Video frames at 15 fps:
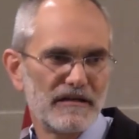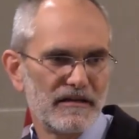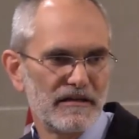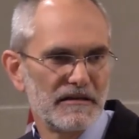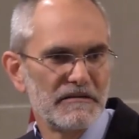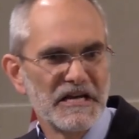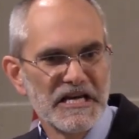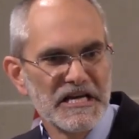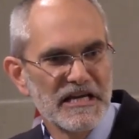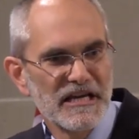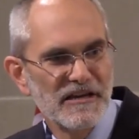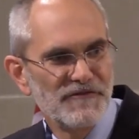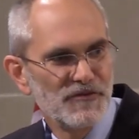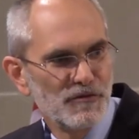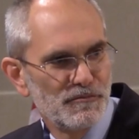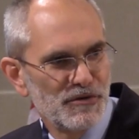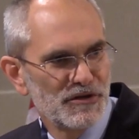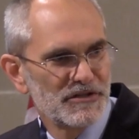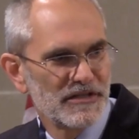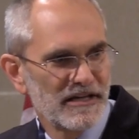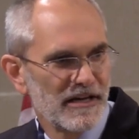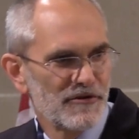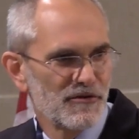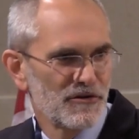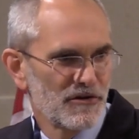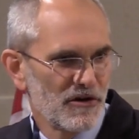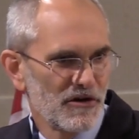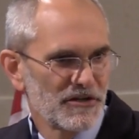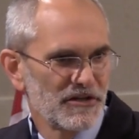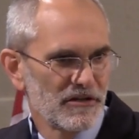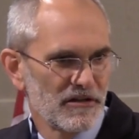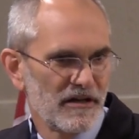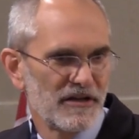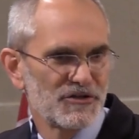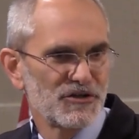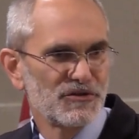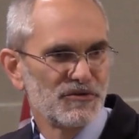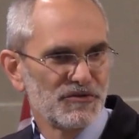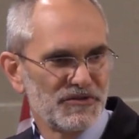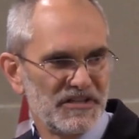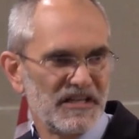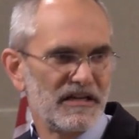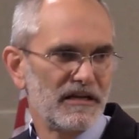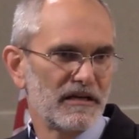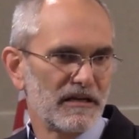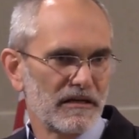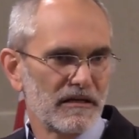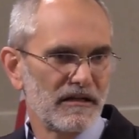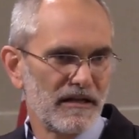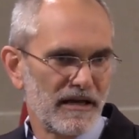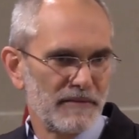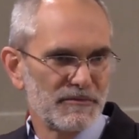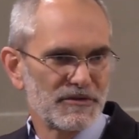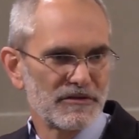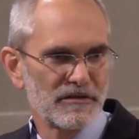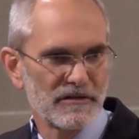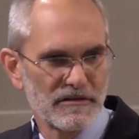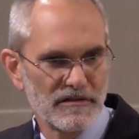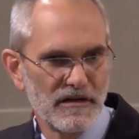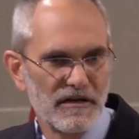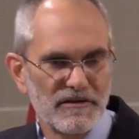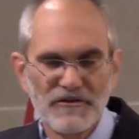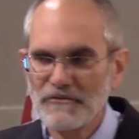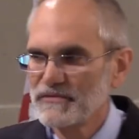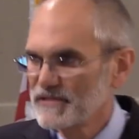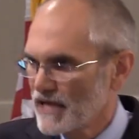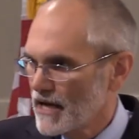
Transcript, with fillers: Uh, if you put together an archaeological dig and climbed to the top,